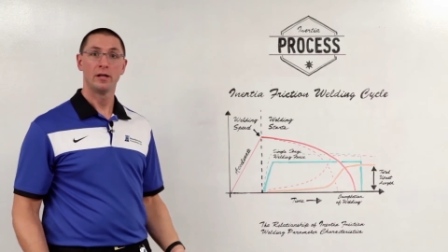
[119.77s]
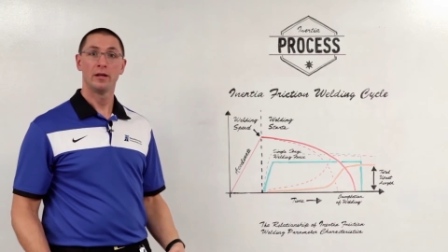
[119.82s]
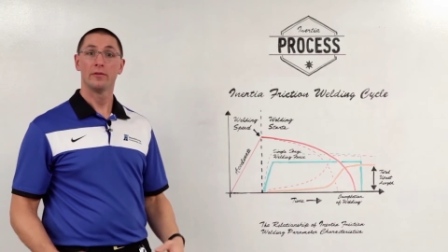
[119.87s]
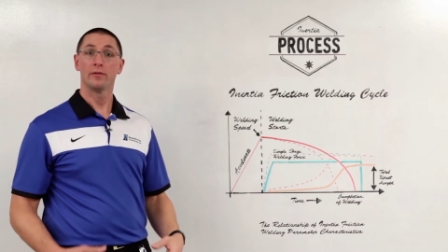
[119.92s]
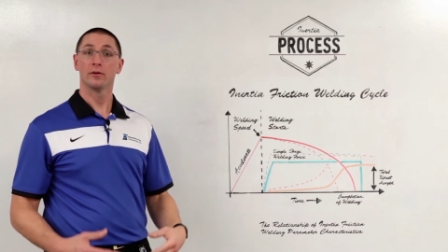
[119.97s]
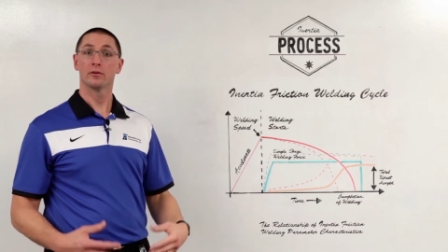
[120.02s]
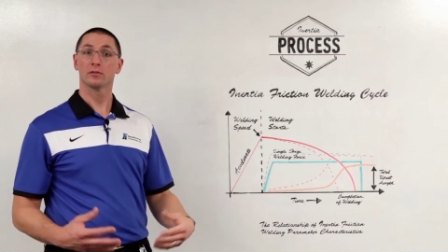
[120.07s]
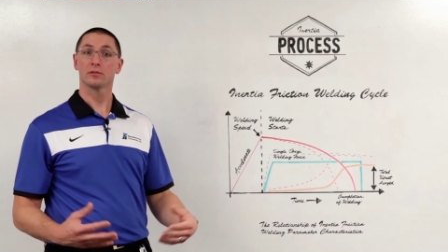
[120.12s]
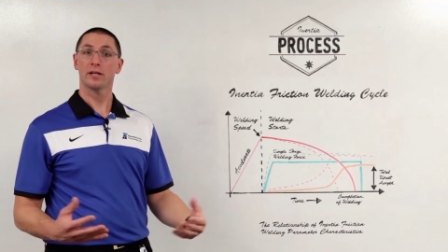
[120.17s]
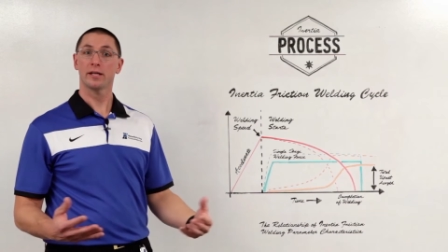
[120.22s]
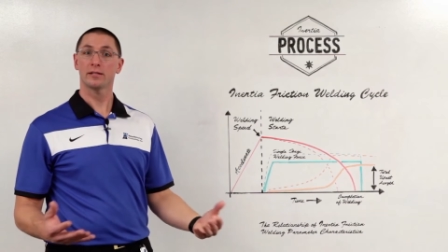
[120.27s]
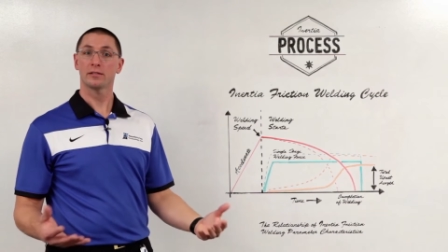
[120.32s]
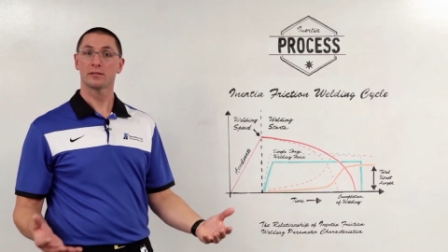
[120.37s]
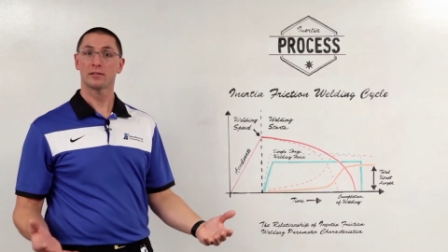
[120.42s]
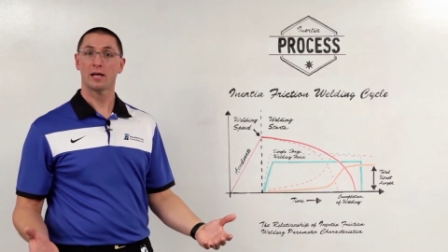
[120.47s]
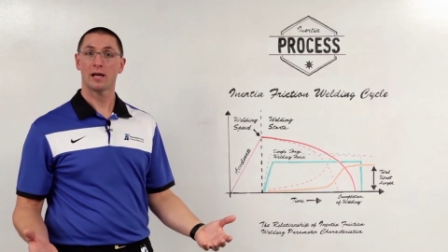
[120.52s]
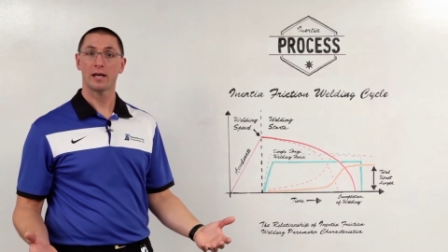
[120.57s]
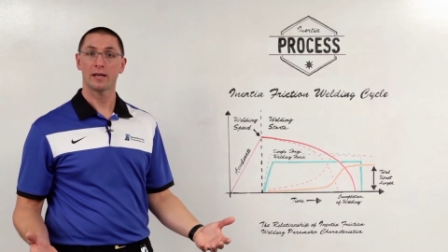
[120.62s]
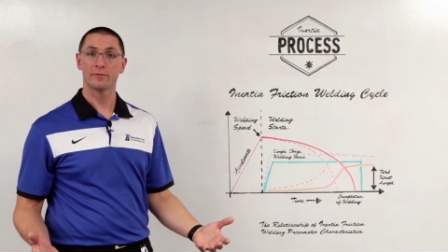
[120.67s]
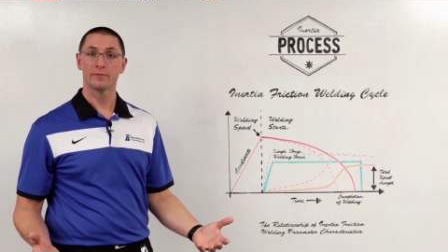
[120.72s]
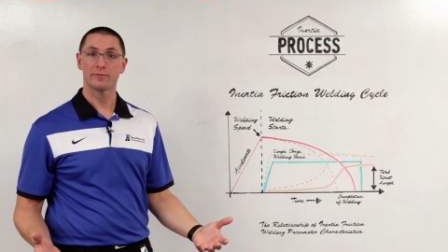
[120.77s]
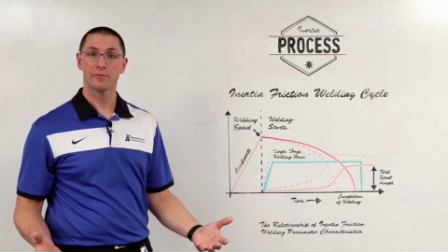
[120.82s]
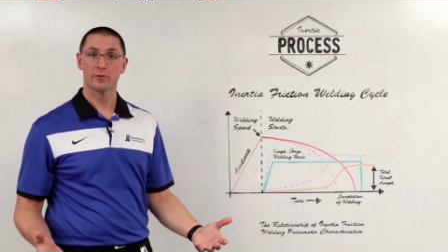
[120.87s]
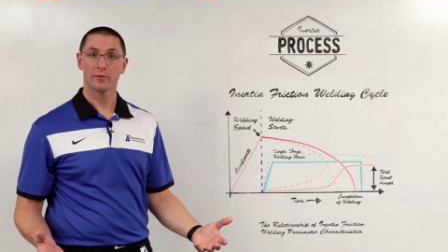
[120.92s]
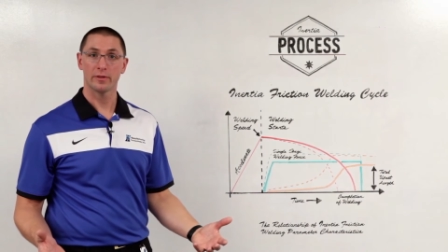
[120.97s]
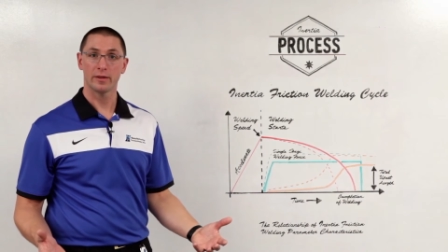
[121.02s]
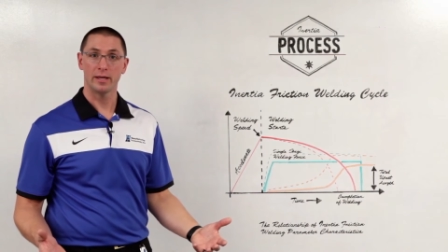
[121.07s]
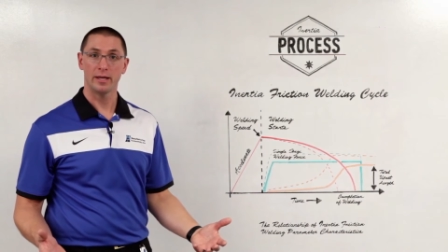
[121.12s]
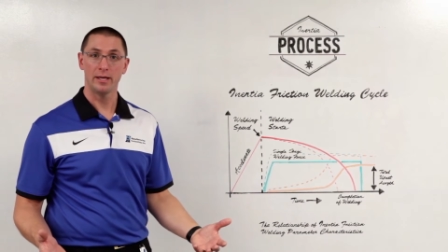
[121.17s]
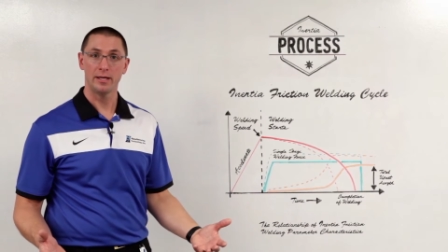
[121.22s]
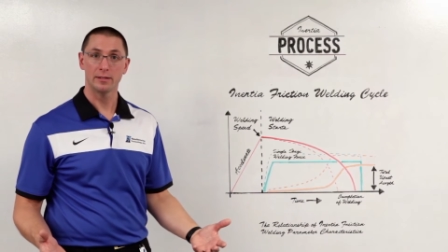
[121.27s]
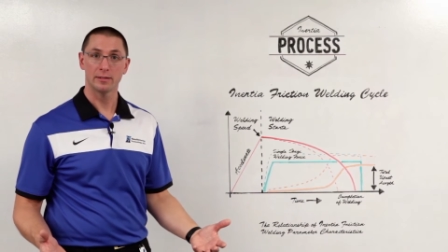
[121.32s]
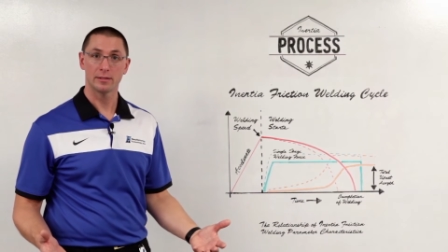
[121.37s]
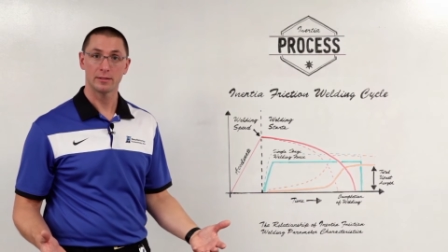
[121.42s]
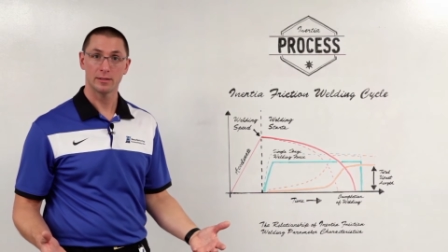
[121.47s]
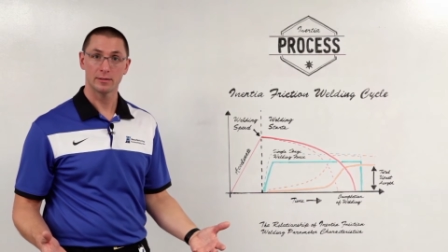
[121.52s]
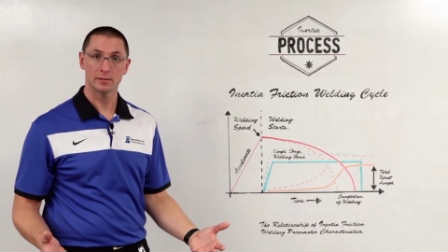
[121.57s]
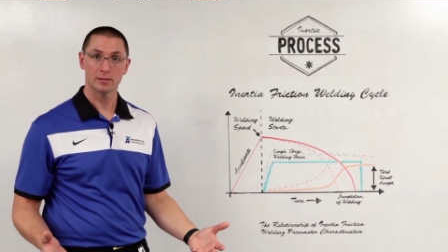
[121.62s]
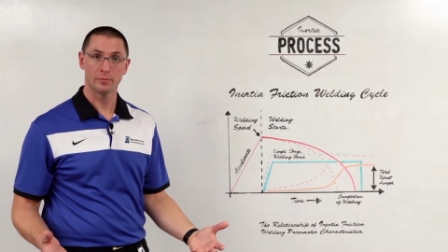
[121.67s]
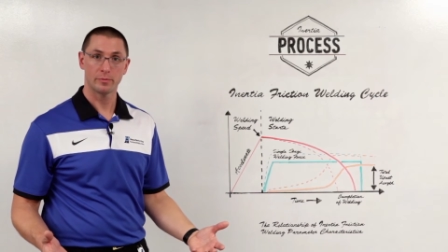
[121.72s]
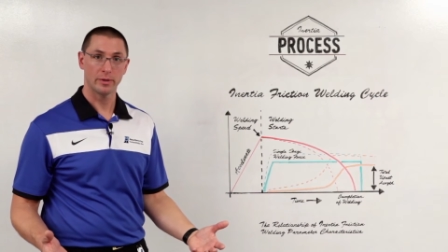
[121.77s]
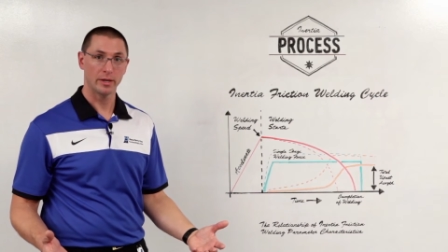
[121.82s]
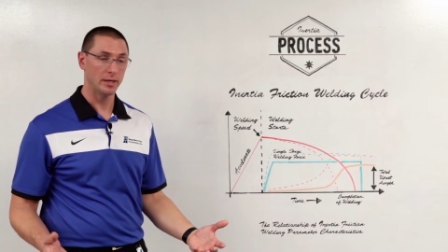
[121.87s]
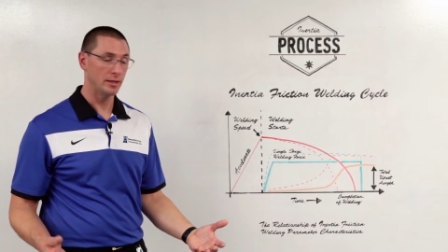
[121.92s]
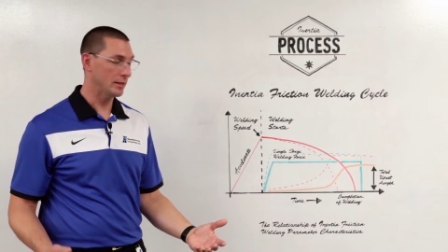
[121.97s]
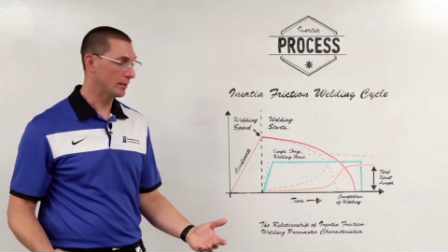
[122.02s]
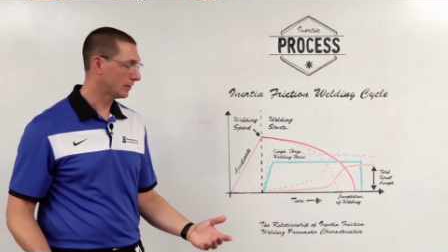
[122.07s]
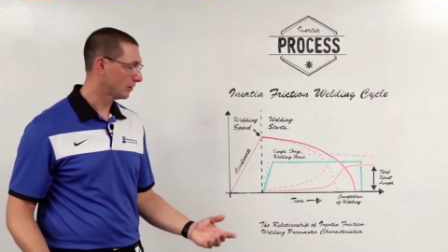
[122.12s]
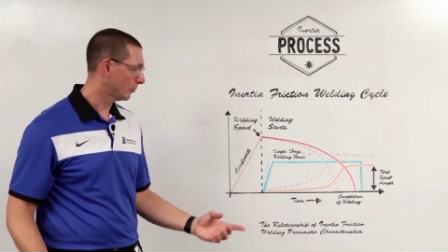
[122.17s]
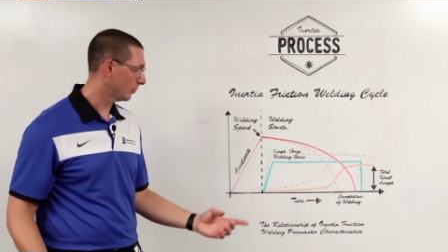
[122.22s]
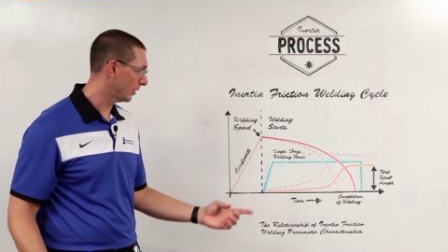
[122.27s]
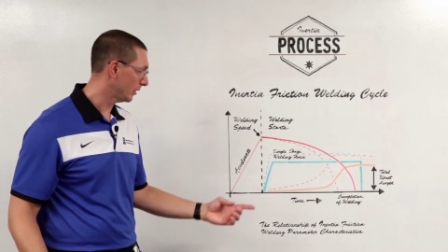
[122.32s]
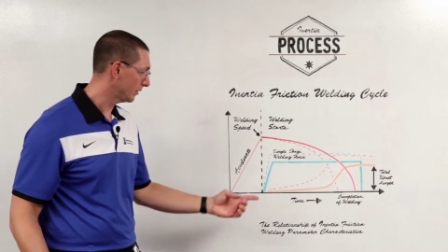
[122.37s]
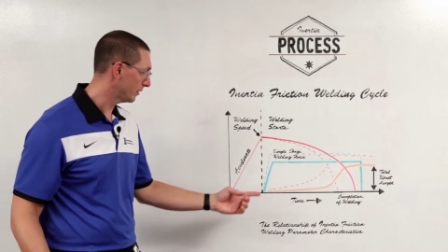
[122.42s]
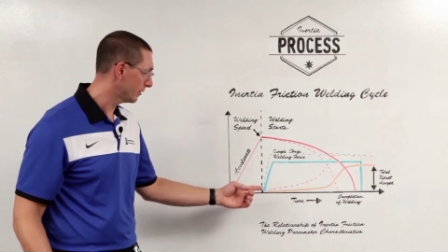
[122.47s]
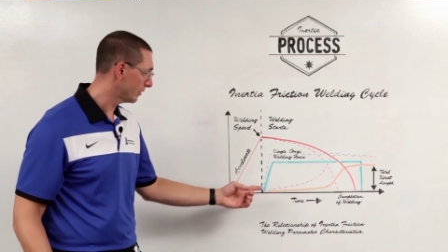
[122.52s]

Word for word: There's less time for the heat to dissipate at the weld